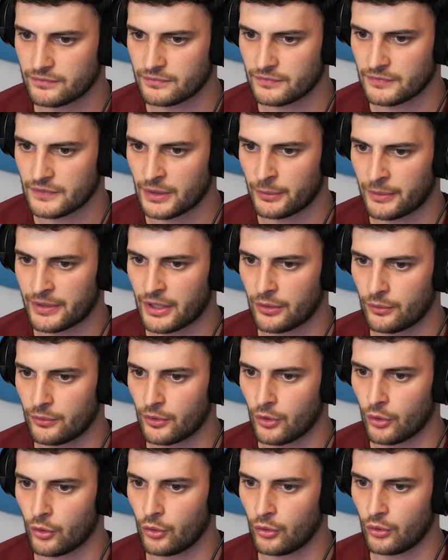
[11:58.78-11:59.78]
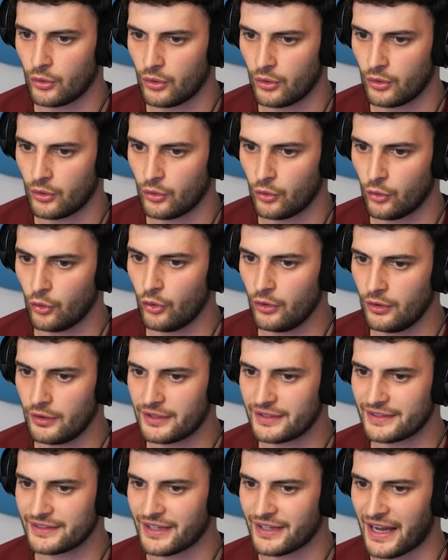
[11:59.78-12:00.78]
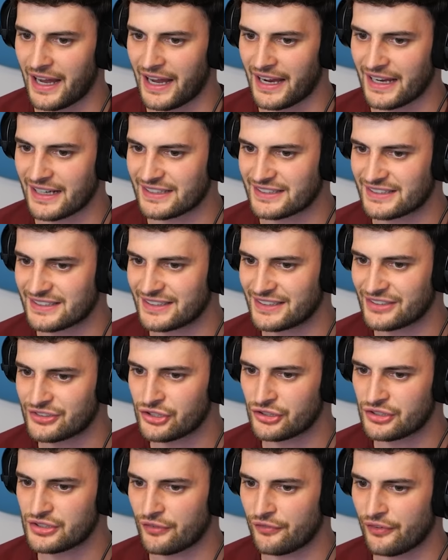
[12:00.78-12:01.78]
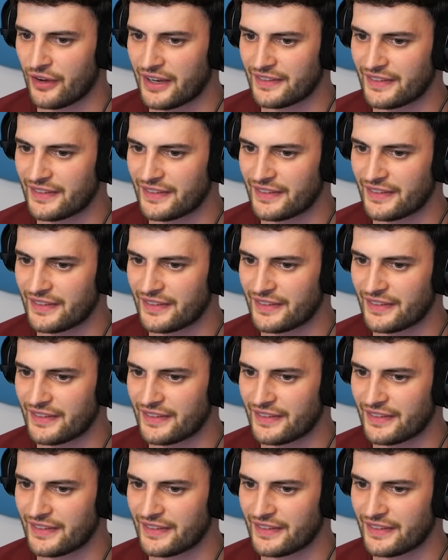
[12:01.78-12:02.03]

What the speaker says: Here we go. Oh, oh, nice. Just to find